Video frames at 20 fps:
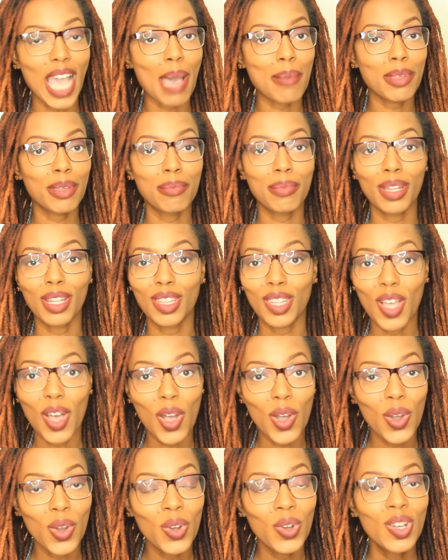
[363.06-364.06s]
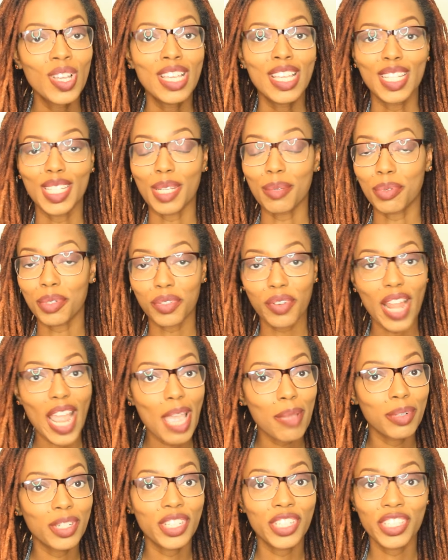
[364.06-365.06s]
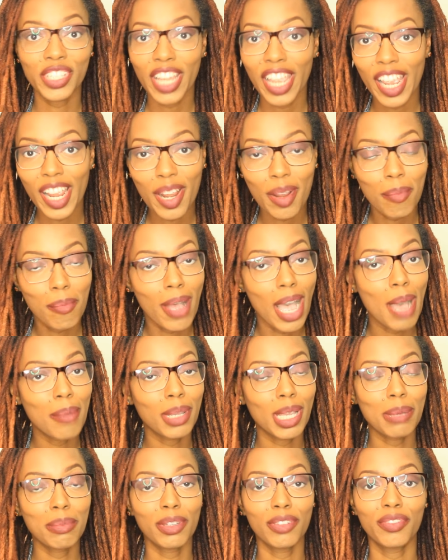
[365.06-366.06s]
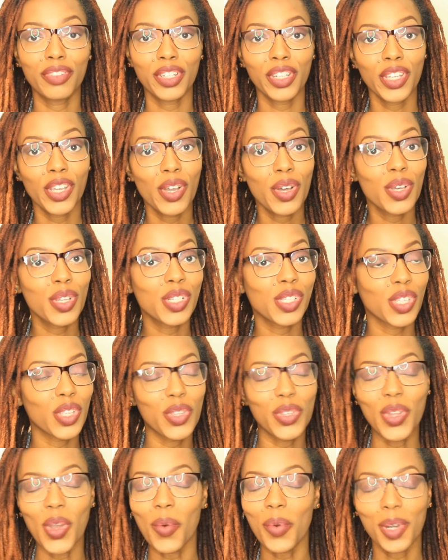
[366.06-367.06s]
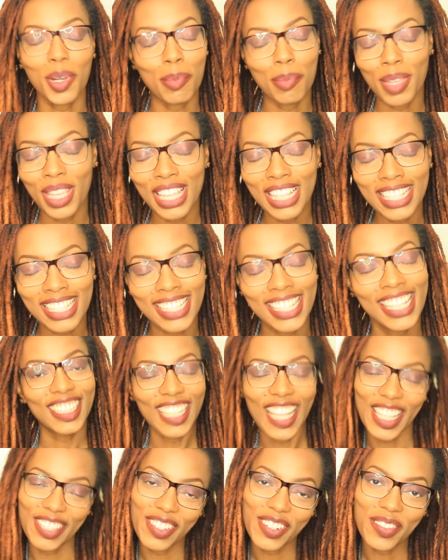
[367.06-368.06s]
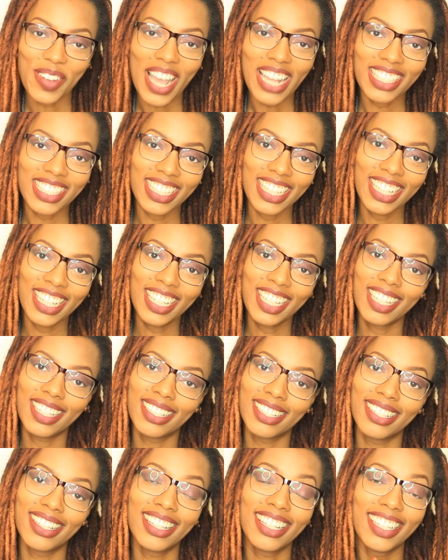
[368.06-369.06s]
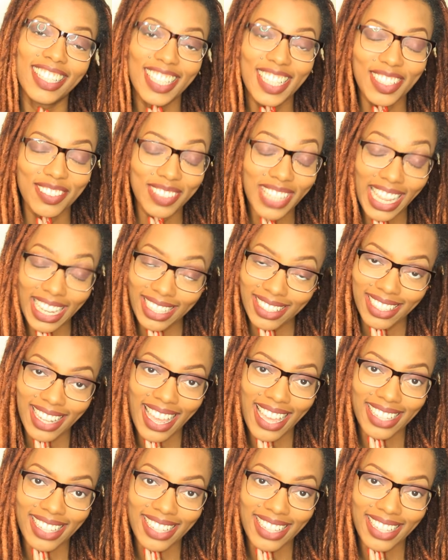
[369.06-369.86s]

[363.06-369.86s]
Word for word: a comment below. Subscribe and share my upcoming videos you don't want to miss. Thanks for watching. Love, light, and